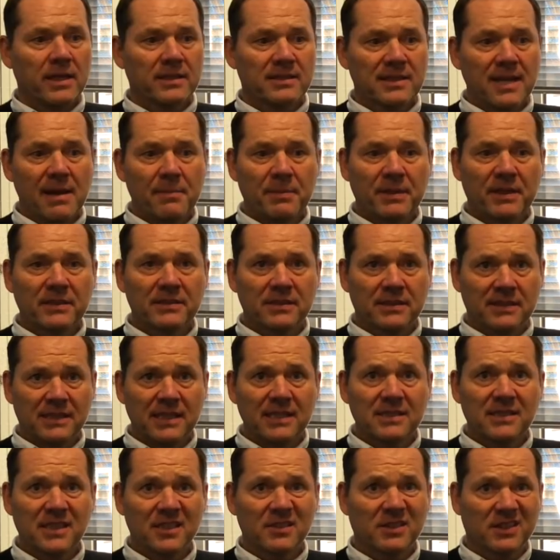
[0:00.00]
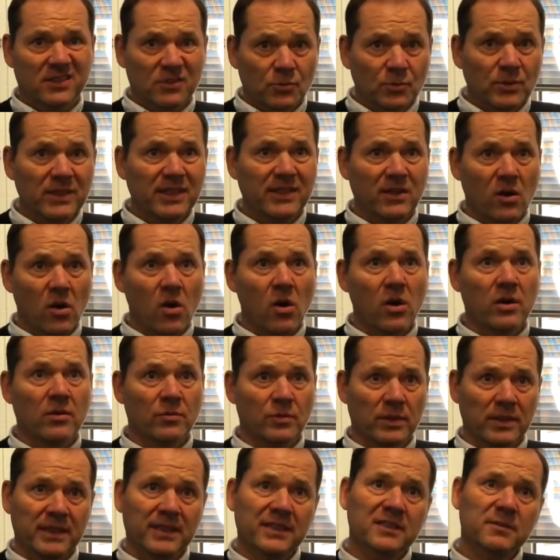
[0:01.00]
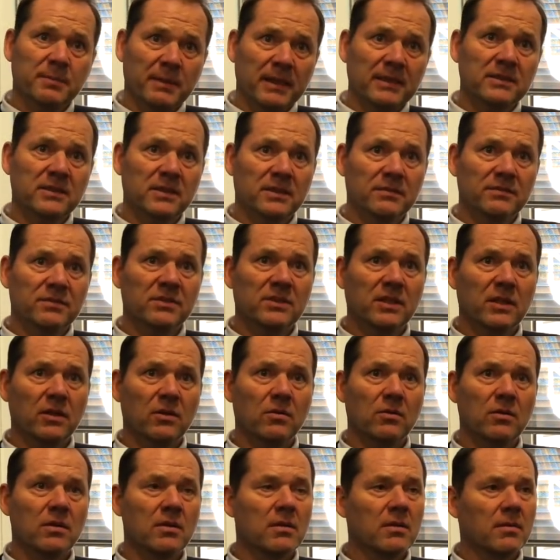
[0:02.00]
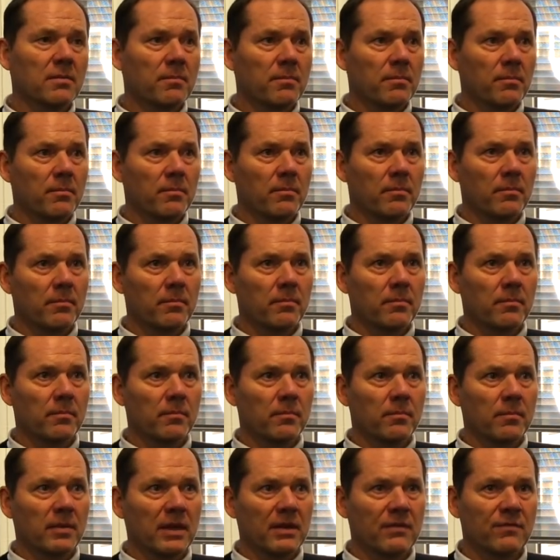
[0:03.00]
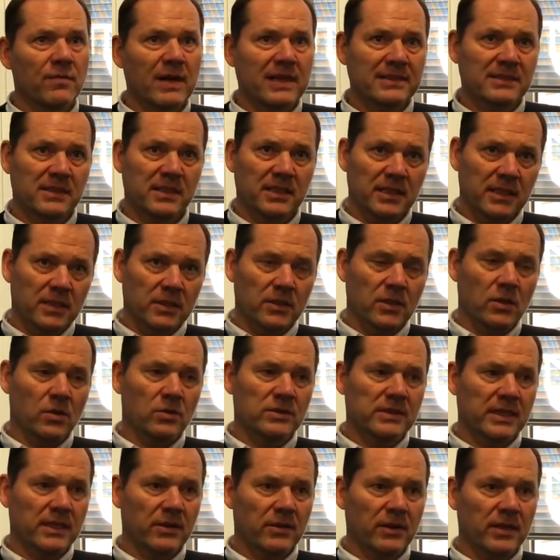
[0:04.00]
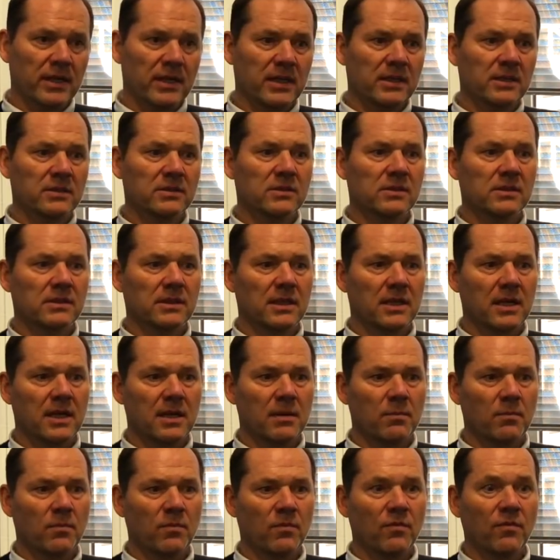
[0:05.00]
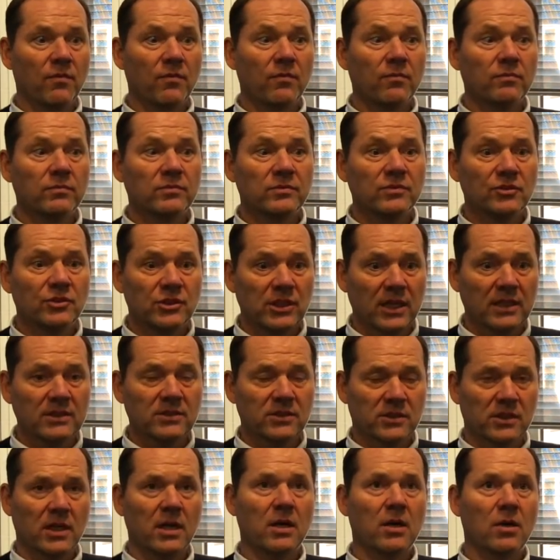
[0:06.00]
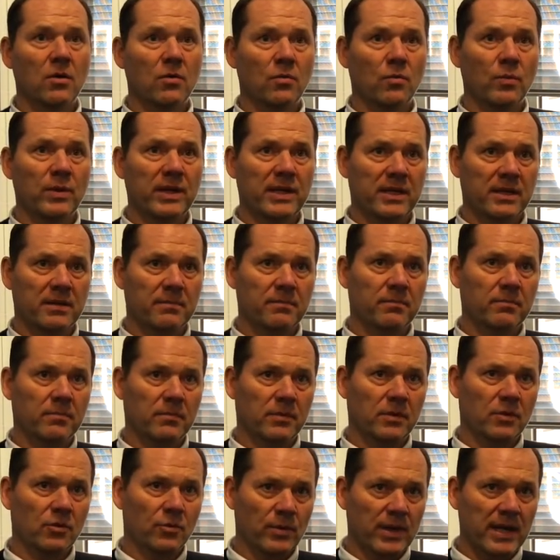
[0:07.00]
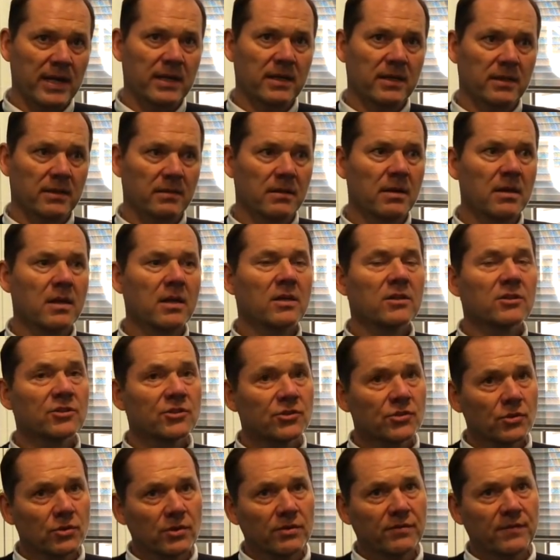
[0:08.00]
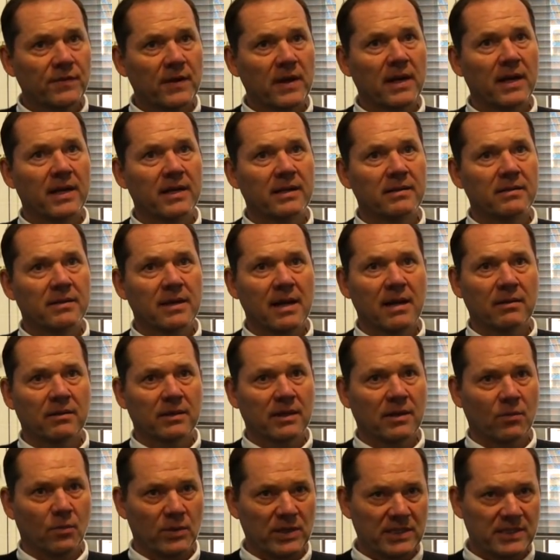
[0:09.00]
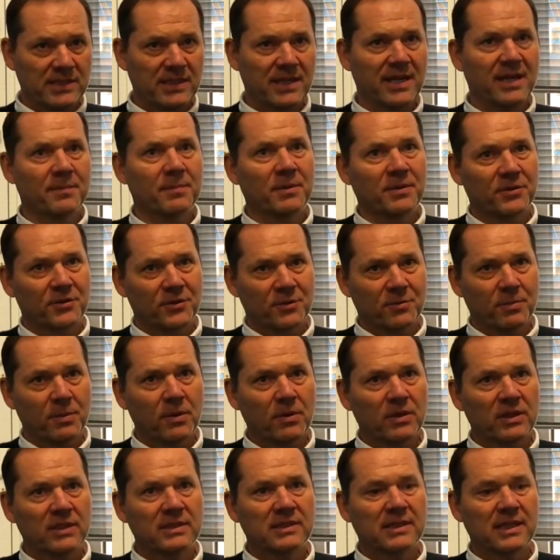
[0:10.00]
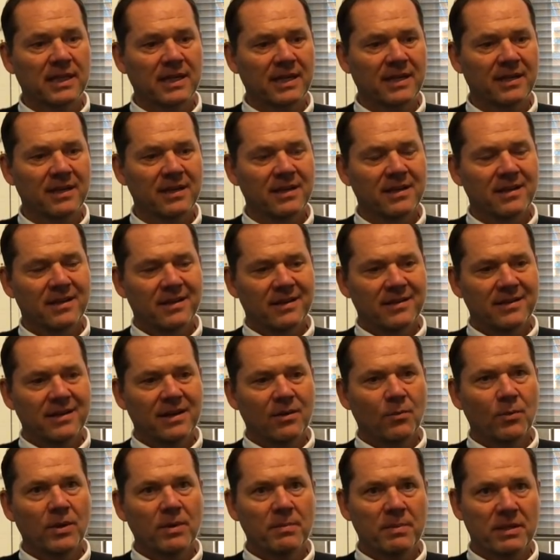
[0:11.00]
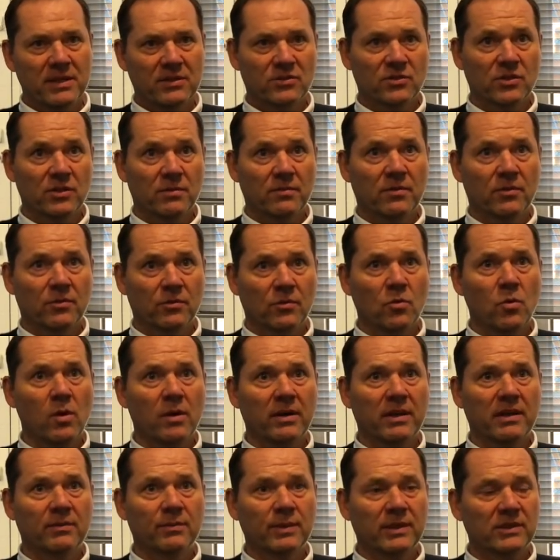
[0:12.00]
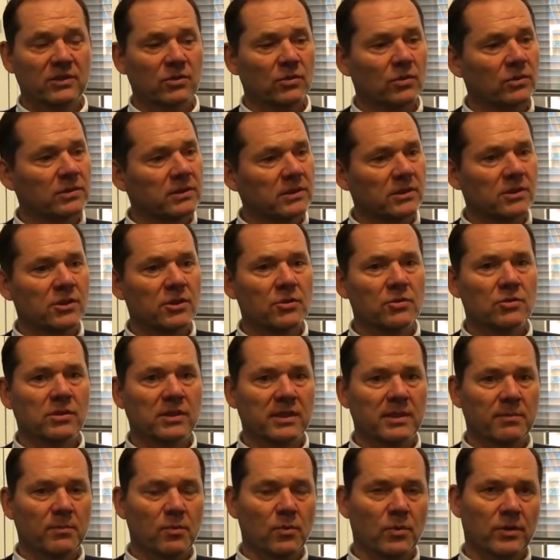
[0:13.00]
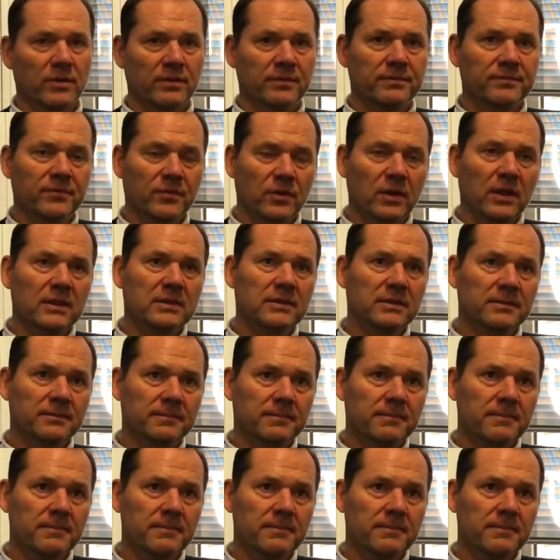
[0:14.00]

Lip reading: And it's not because it's easy, it's because it's really hard and really expensive. So investing in those areas just so we can create a certified, not that we say, but third parties say, that we meet certain quality thresholds is hugely important for us.